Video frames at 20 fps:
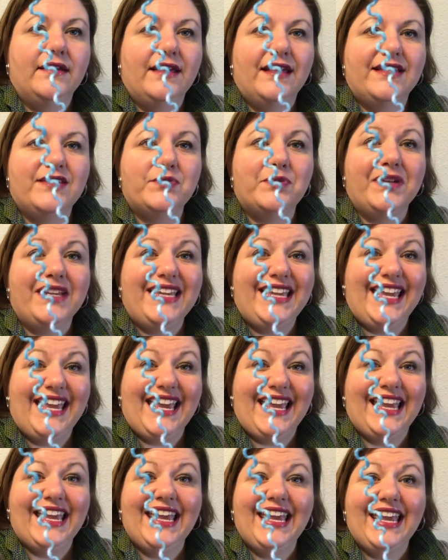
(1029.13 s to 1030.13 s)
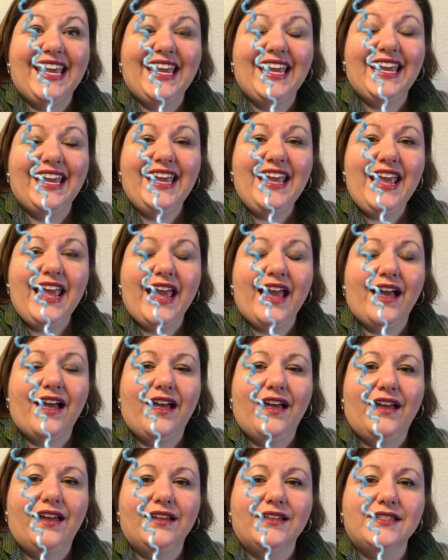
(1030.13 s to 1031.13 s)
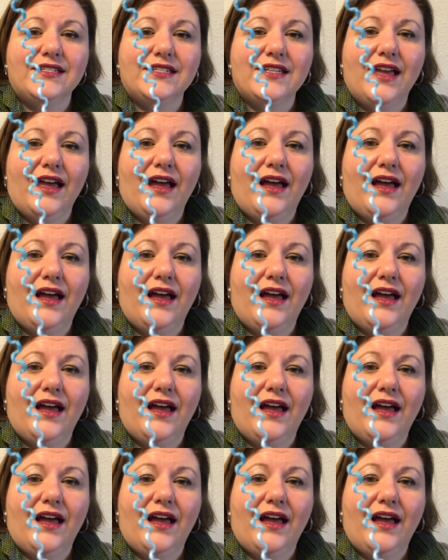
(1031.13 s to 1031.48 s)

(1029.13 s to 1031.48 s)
It's really kinky and